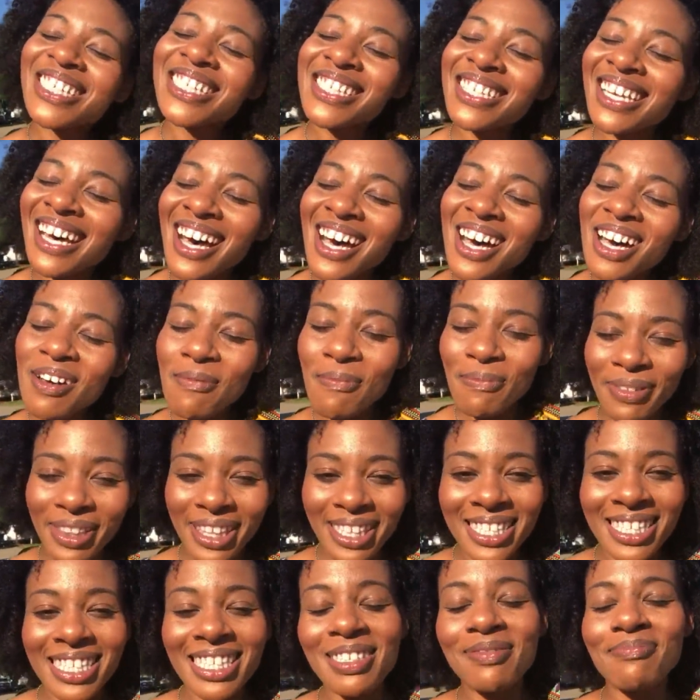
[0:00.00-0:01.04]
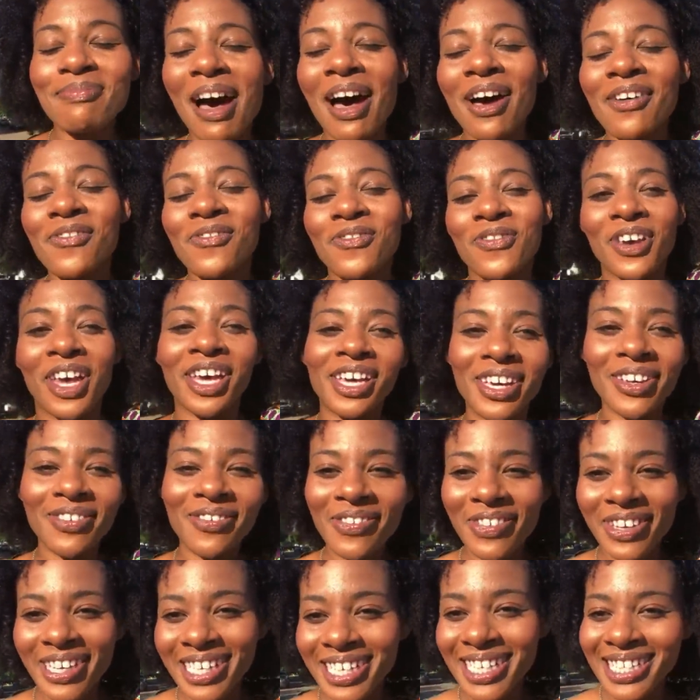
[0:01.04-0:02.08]
What's up? This is my
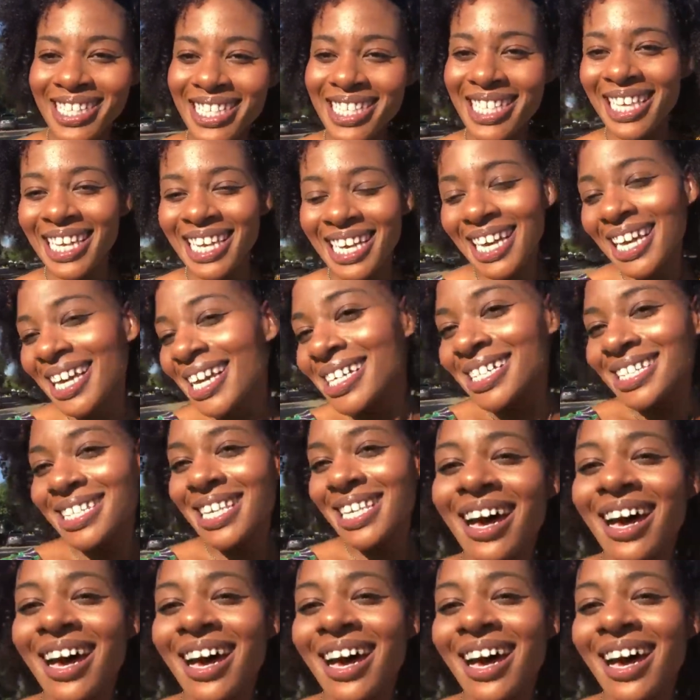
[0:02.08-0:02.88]
favorite